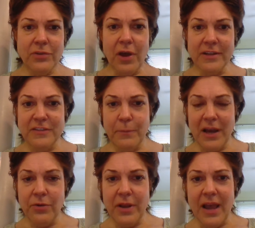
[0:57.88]
talks
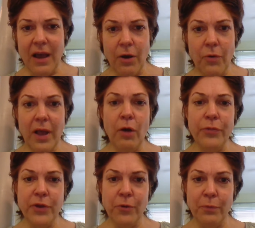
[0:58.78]
about how
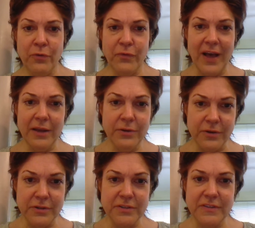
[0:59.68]
healthcare
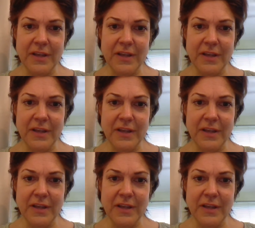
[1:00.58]
providers